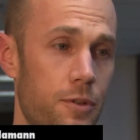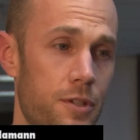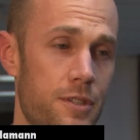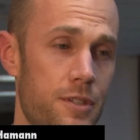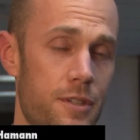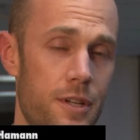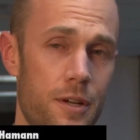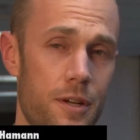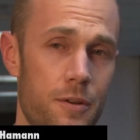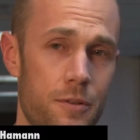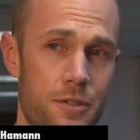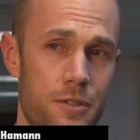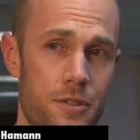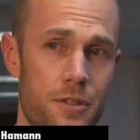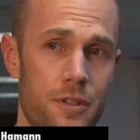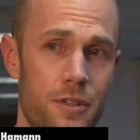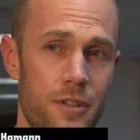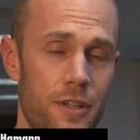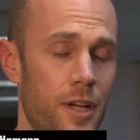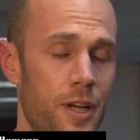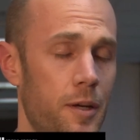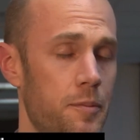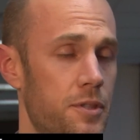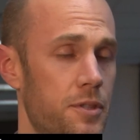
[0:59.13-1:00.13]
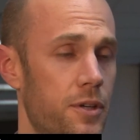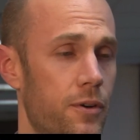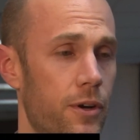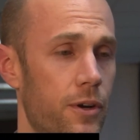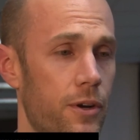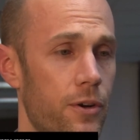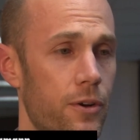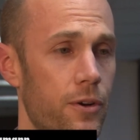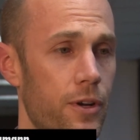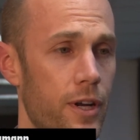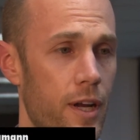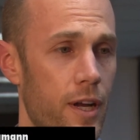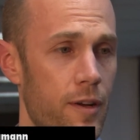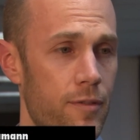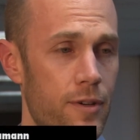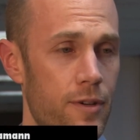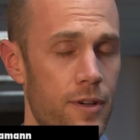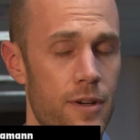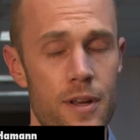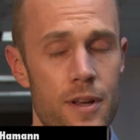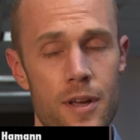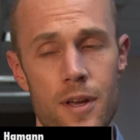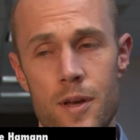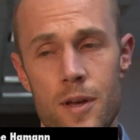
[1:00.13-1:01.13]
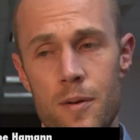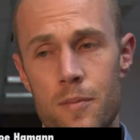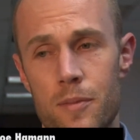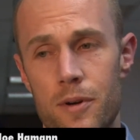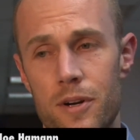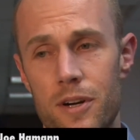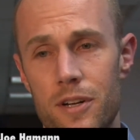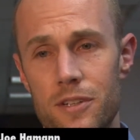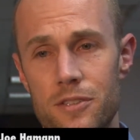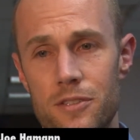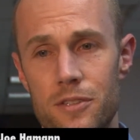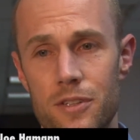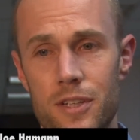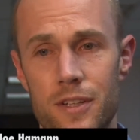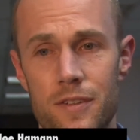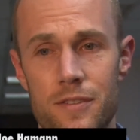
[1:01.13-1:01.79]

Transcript: which certainly helps our recruiting effort, but it also